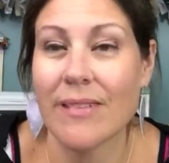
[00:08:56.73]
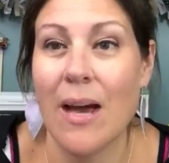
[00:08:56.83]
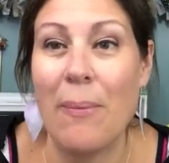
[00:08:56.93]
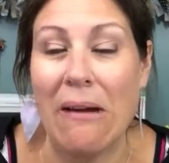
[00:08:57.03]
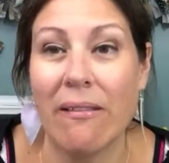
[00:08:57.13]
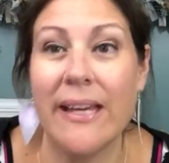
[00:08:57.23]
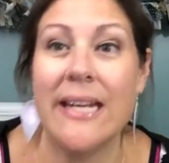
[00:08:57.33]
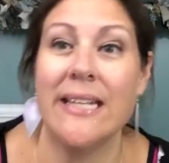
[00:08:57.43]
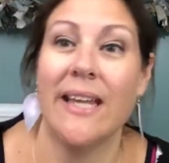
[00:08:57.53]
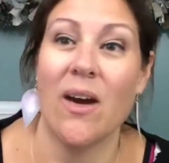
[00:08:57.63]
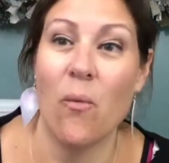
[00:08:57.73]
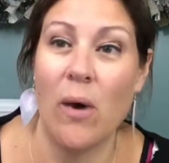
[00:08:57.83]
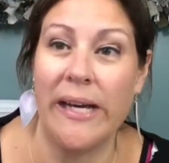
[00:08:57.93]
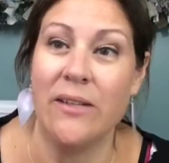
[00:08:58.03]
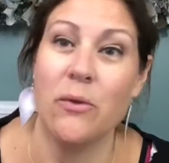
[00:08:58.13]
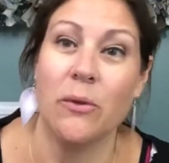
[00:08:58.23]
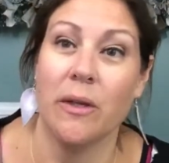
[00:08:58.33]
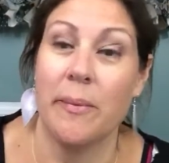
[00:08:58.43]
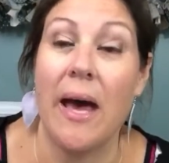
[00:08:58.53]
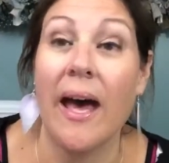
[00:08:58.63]
Apparently I need like a wine
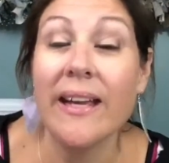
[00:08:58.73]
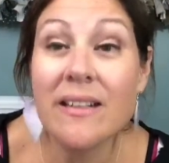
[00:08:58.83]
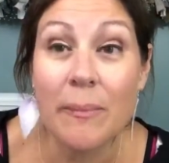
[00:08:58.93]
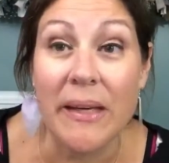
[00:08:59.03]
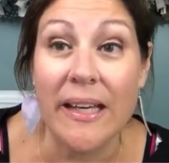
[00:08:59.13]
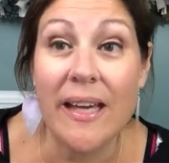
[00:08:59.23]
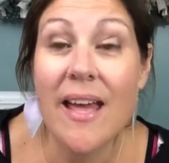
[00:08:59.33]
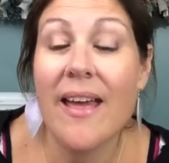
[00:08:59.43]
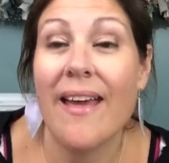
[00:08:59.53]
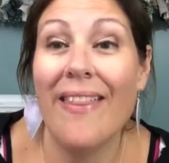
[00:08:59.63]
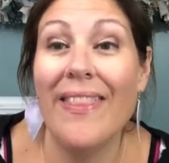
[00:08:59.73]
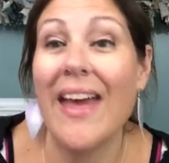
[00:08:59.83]
cooler behind me and